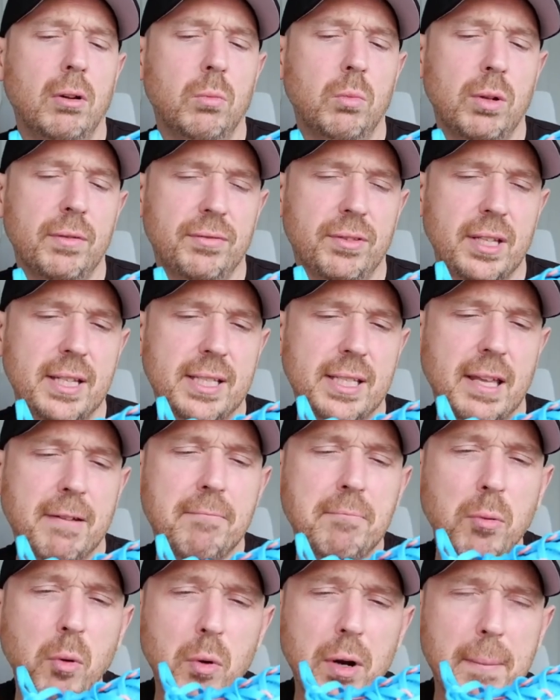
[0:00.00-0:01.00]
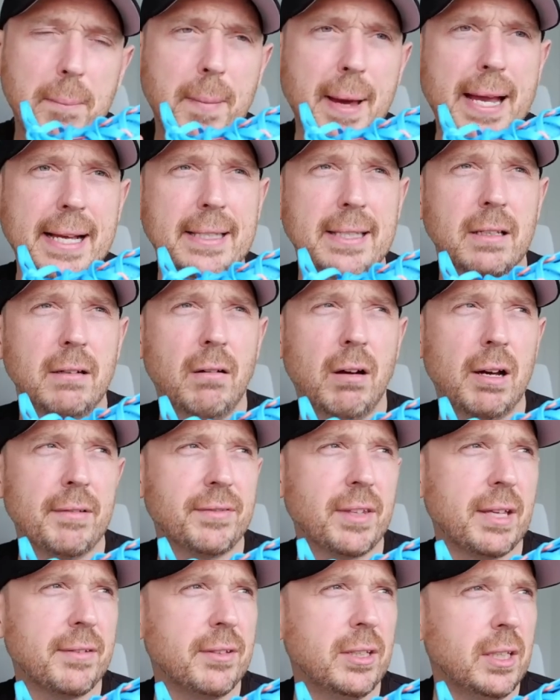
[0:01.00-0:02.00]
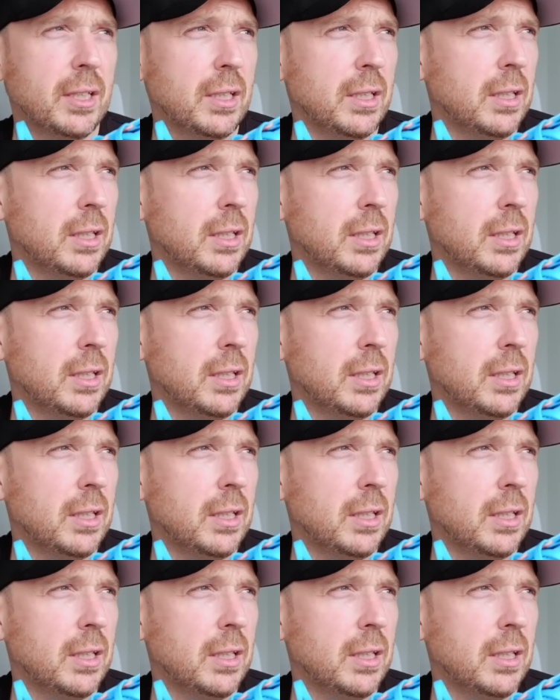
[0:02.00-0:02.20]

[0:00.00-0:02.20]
with this. They brought it back to life. They've